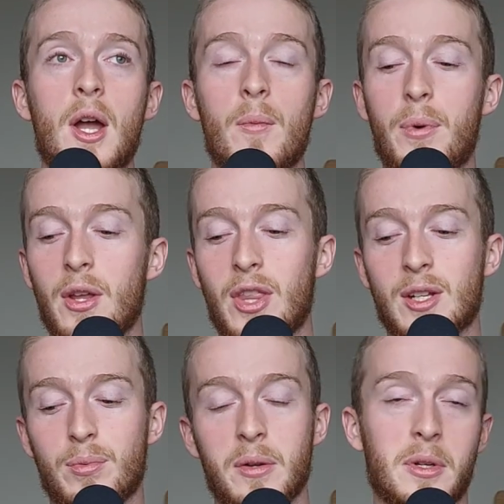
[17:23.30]
But
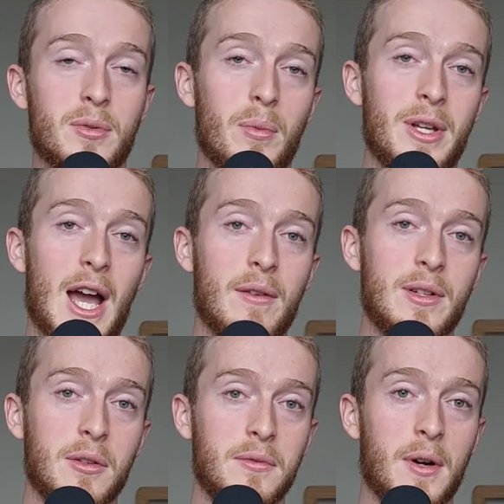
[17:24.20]
that's pretty much what we have
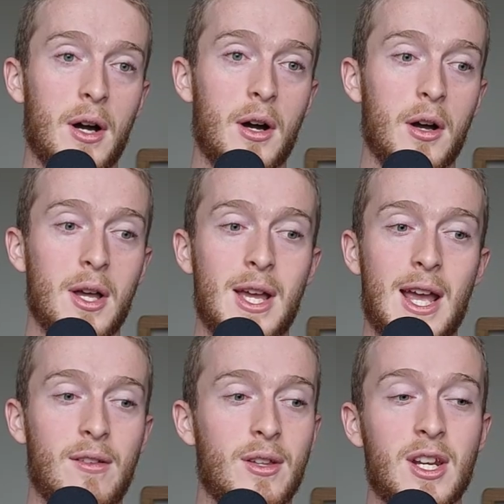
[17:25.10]
so far.
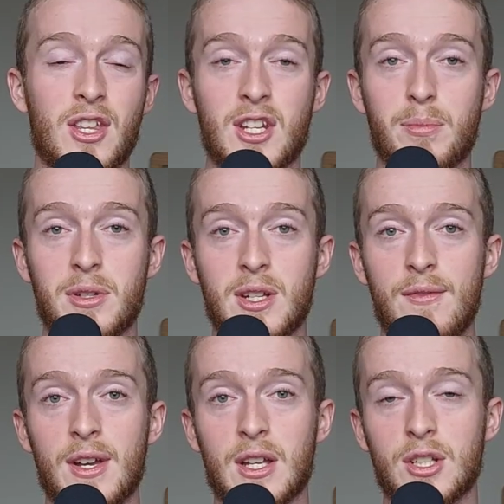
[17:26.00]
If there's anything
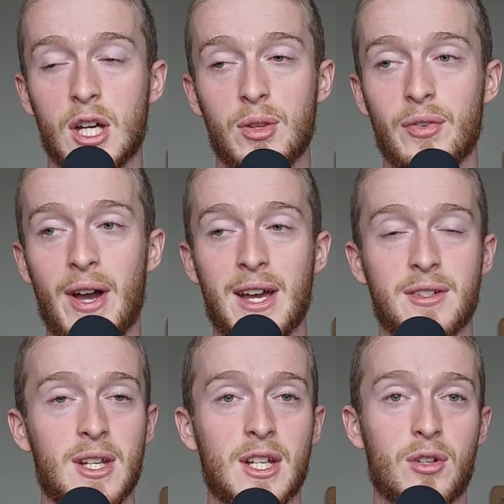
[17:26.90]
specific in terms of
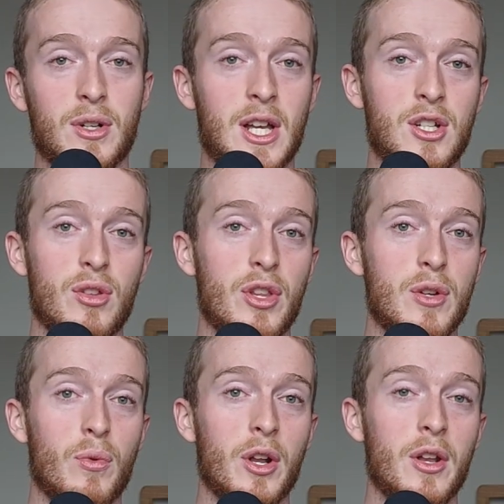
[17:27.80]
asset creation that
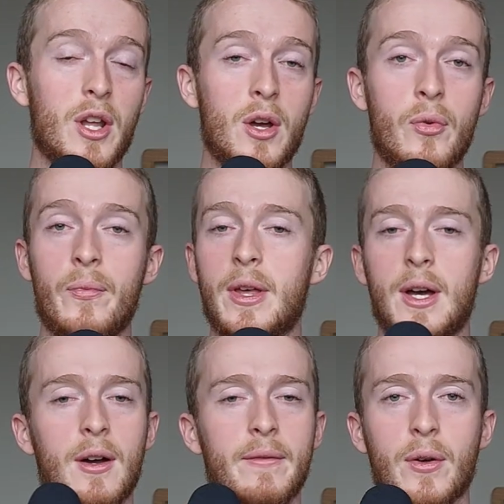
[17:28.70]
you want to know,
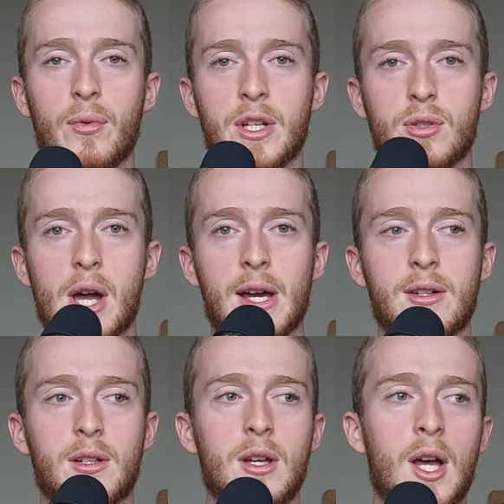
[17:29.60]
feel free to
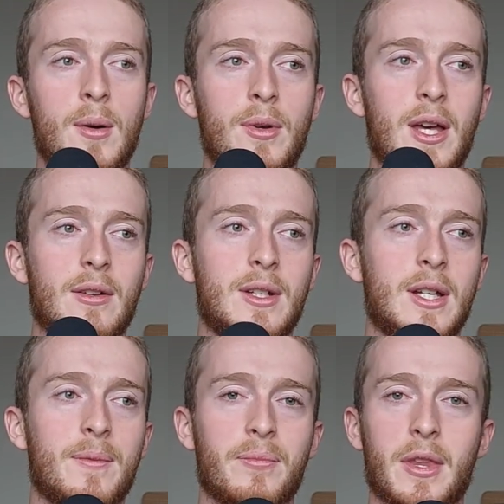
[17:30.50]
ask. With that
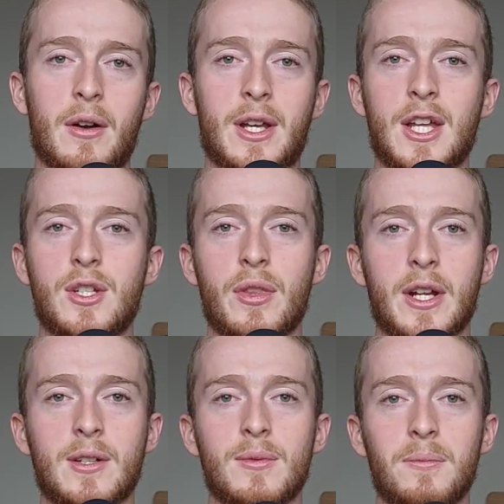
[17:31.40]
said, I'll catch you in the
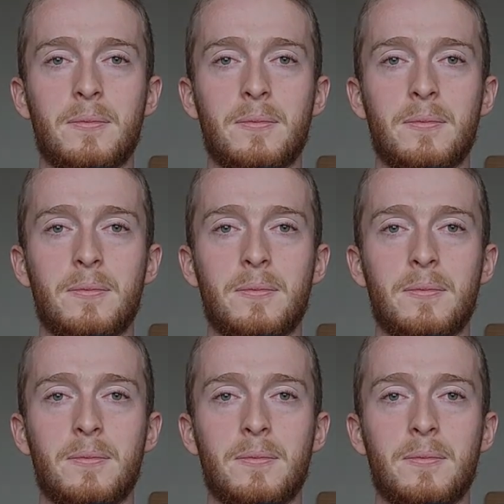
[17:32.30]
next one.